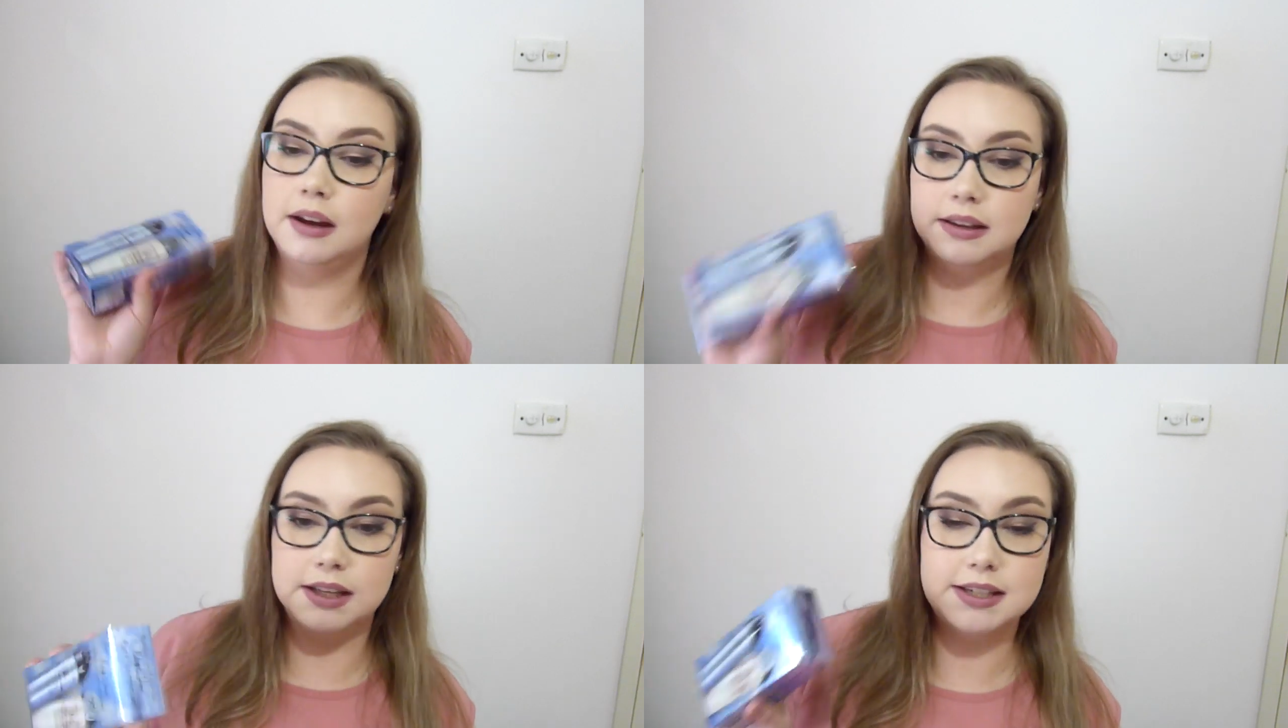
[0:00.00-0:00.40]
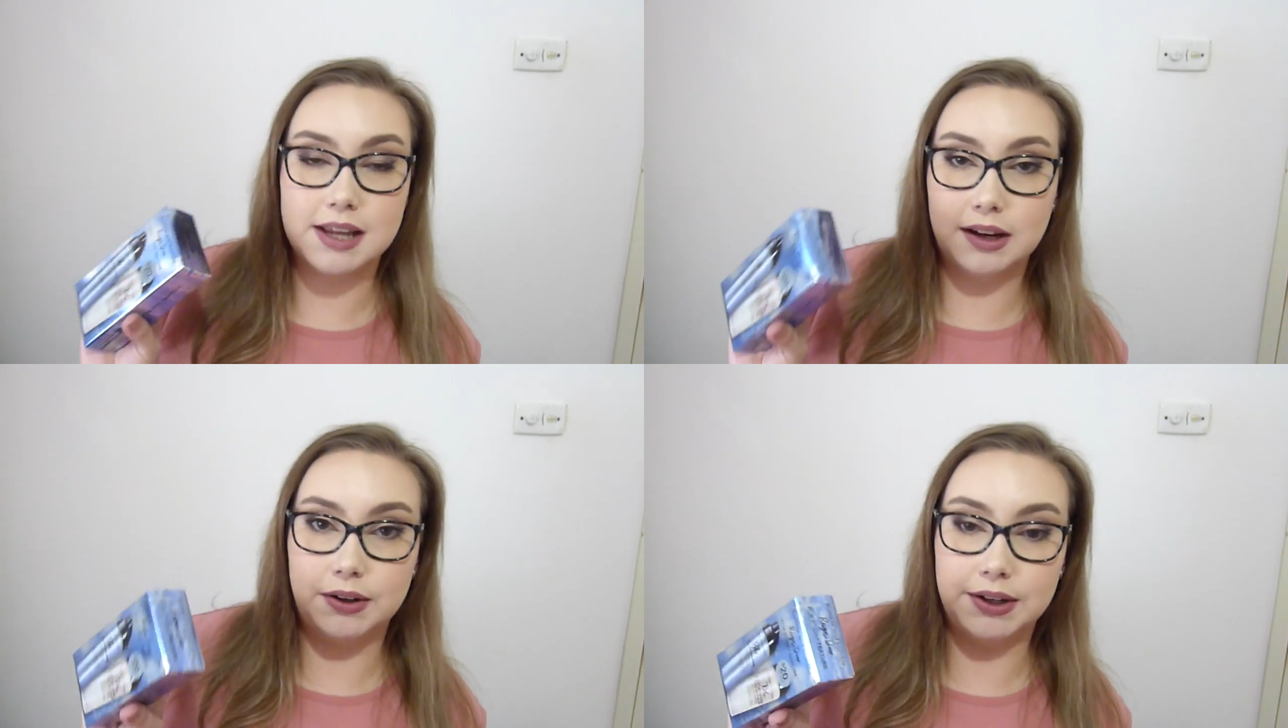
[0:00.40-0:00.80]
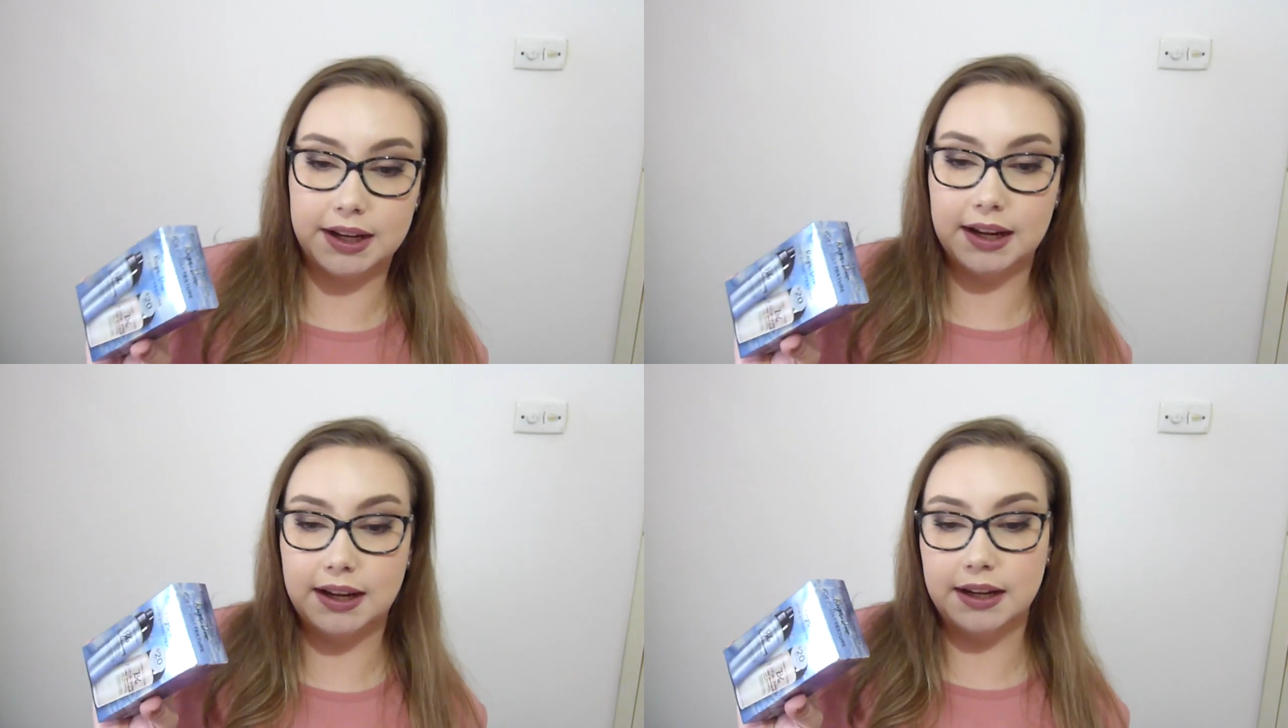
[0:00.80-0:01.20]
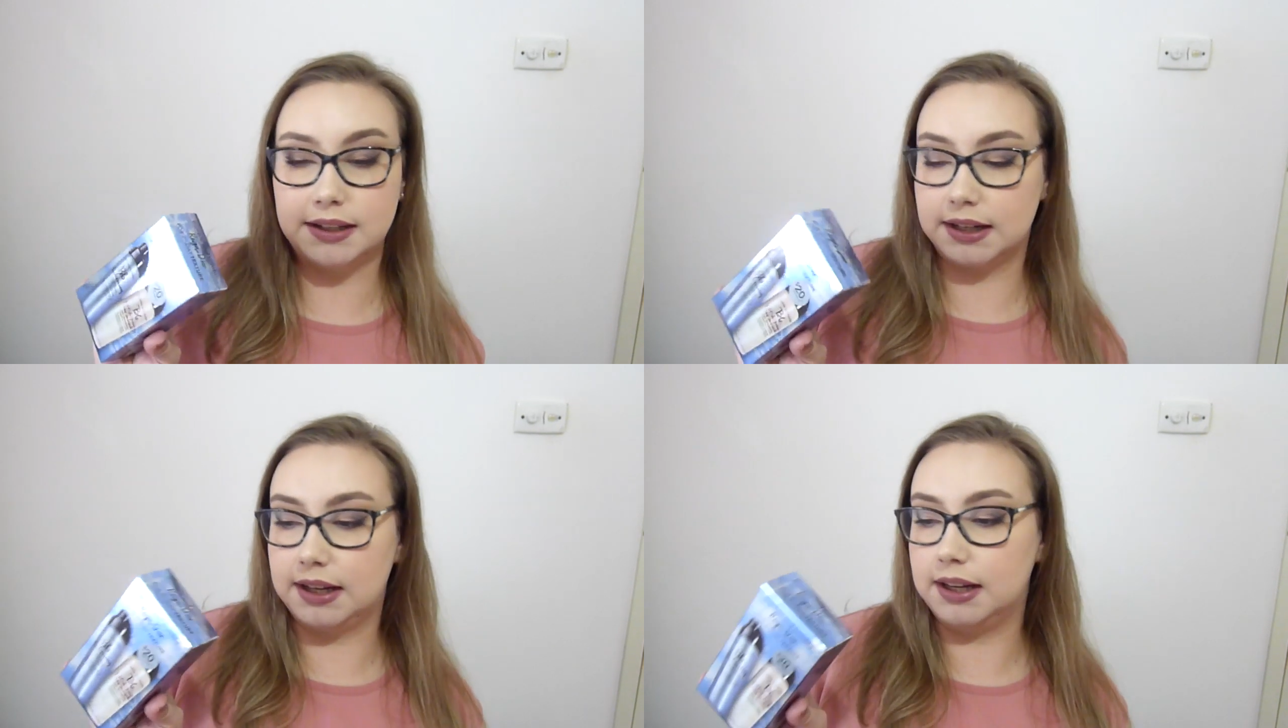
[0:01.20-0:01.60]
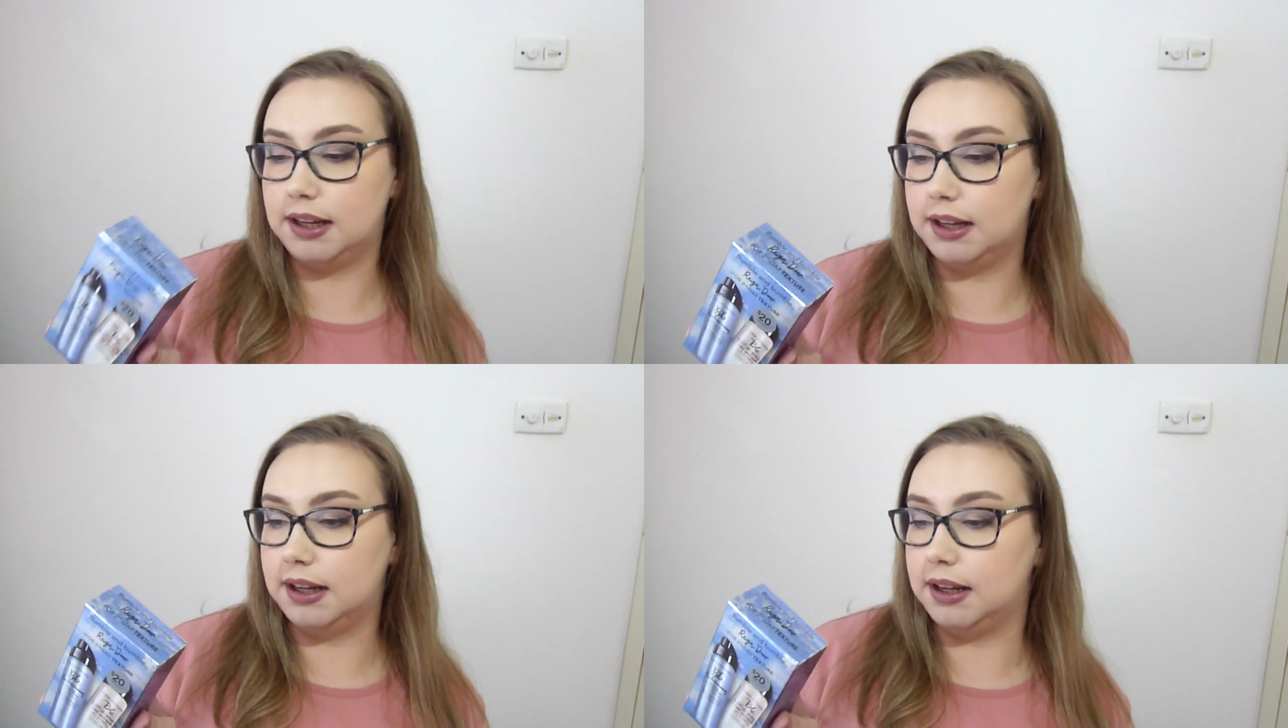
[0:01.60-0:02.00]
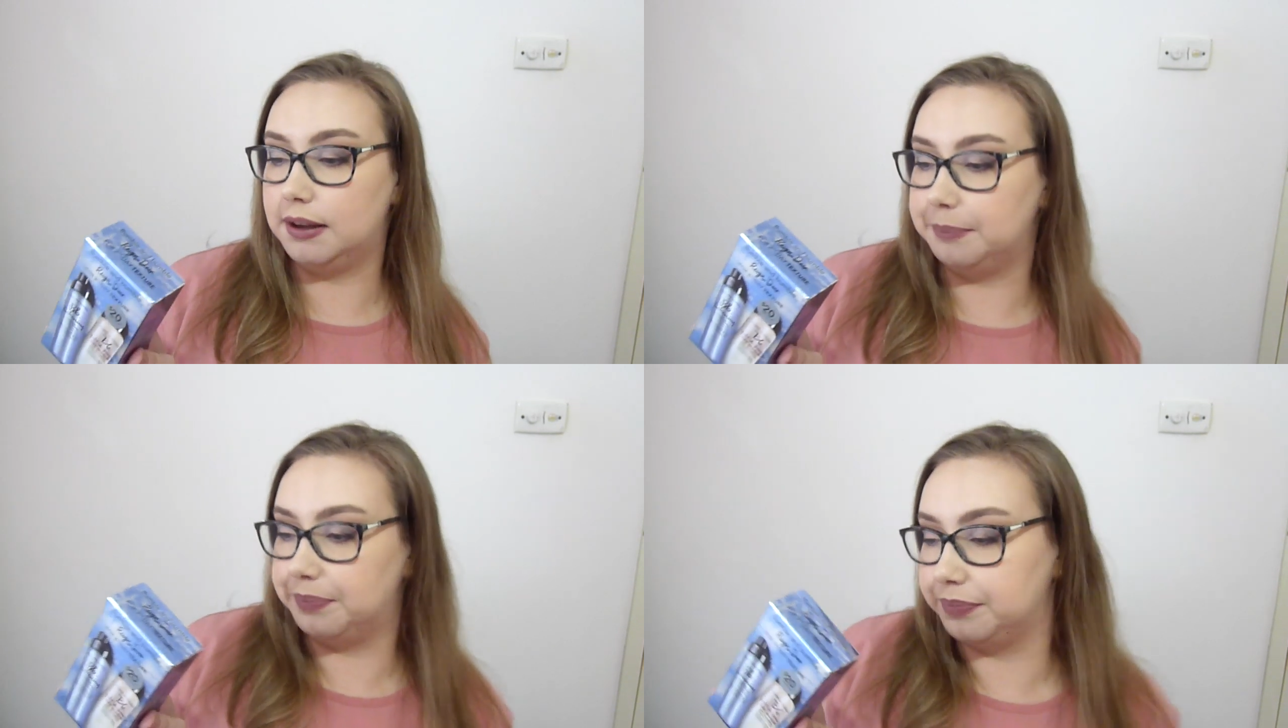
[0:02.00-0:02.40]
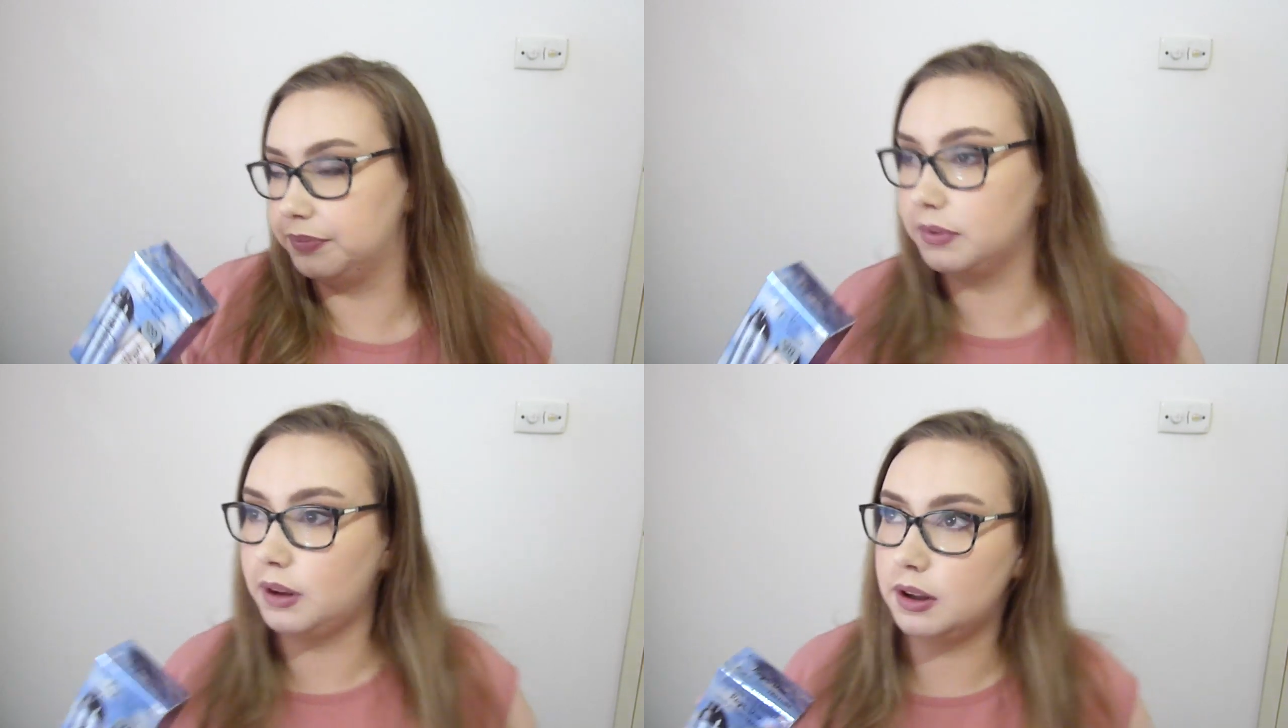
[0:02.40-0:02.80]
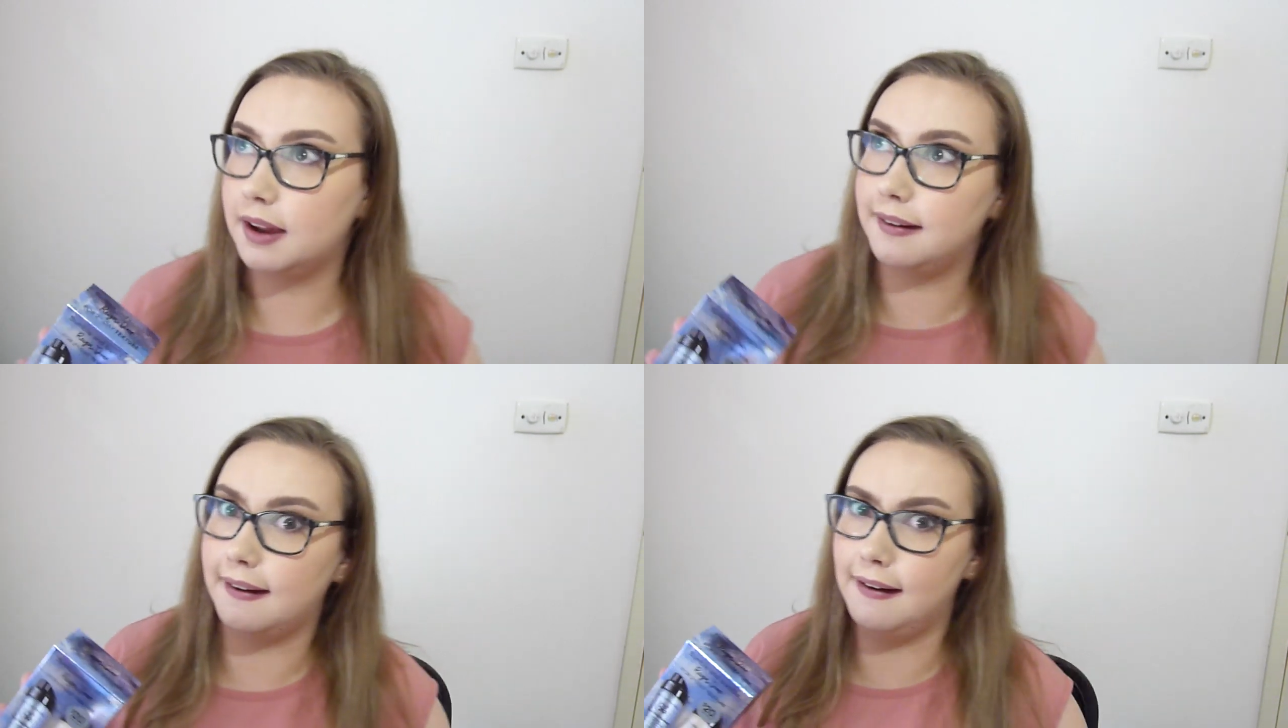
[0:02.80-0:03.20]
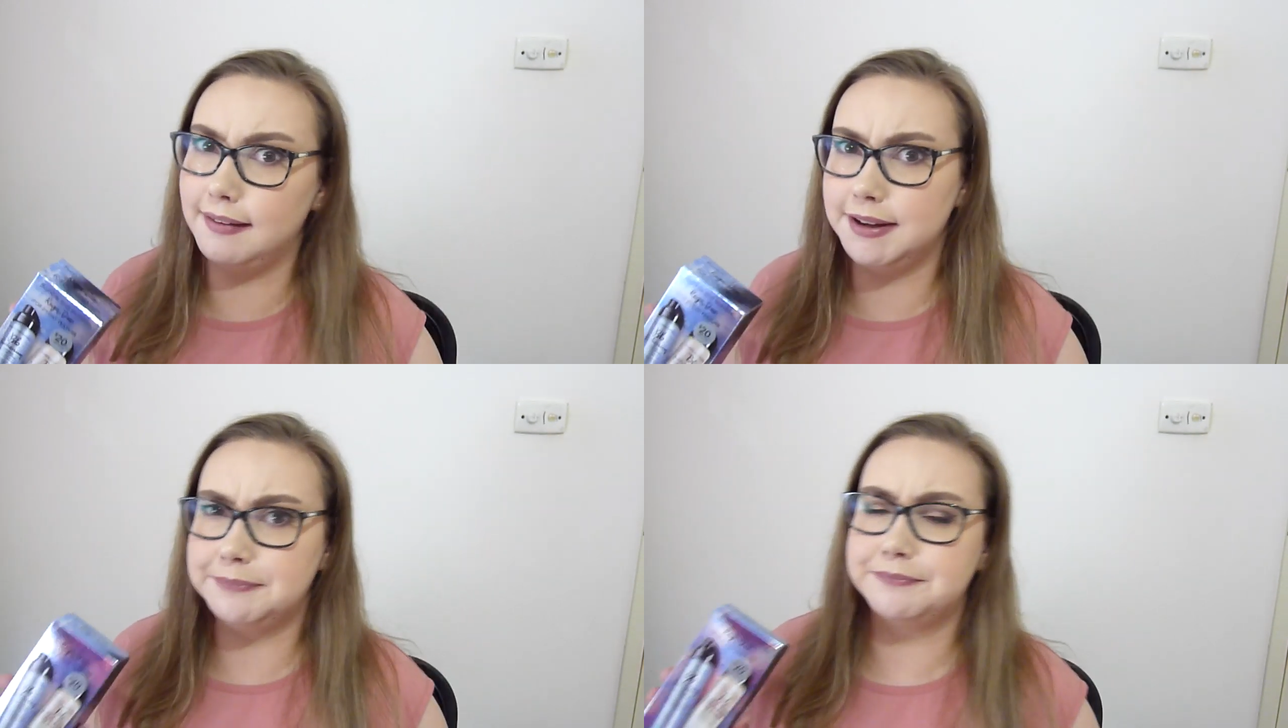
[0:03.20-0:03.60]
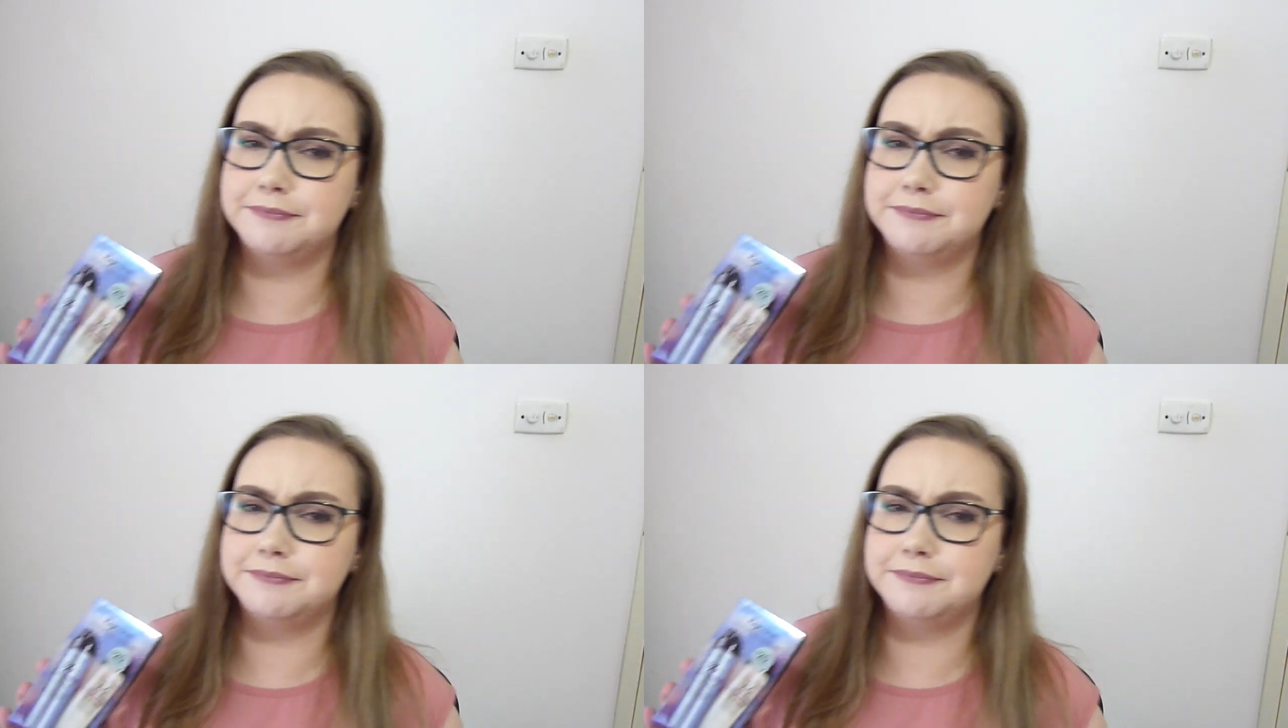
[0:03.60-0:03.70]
This I got at an outlet,